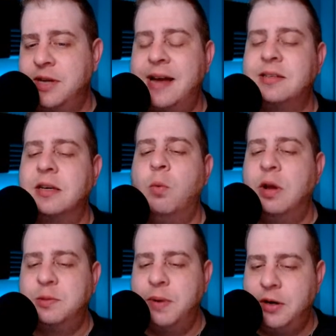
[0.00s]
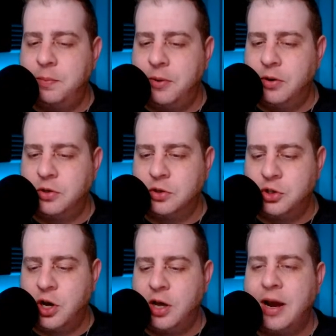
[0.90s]
Asking what's better to purchase.
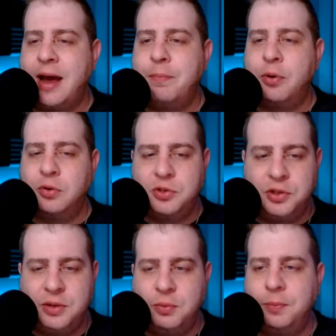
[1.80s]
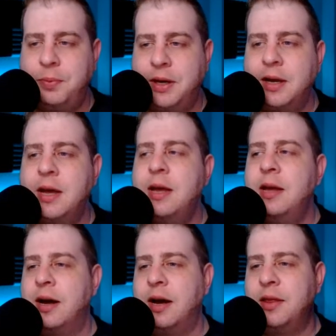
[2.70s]
John, I personally would pick
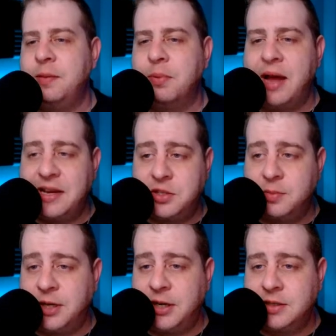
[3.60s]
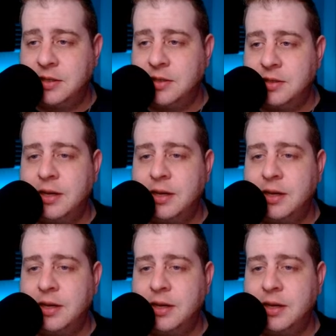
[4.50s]
the Blaster boxes.